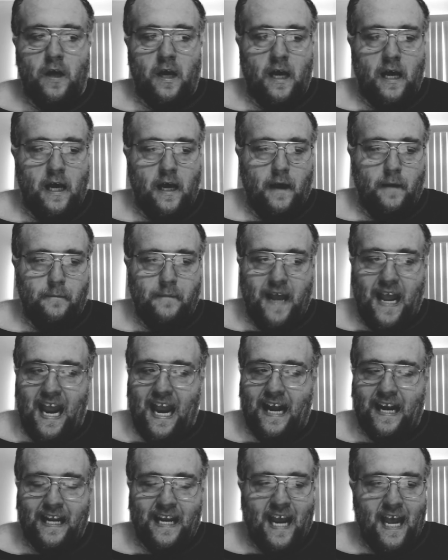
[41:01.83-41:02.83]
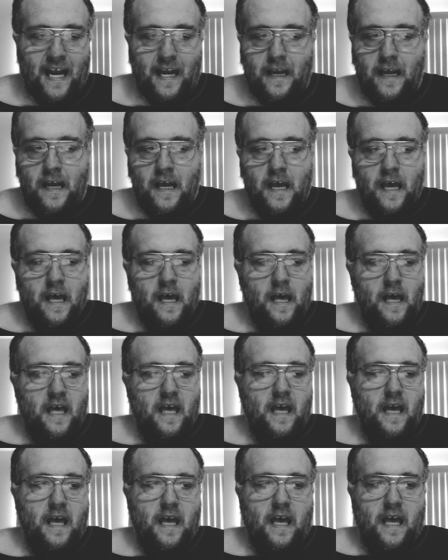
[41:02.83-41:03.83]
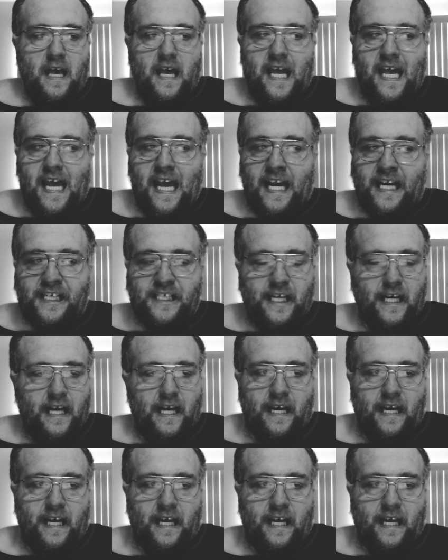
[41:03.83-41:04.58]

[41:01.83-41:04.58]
Um, and again, he's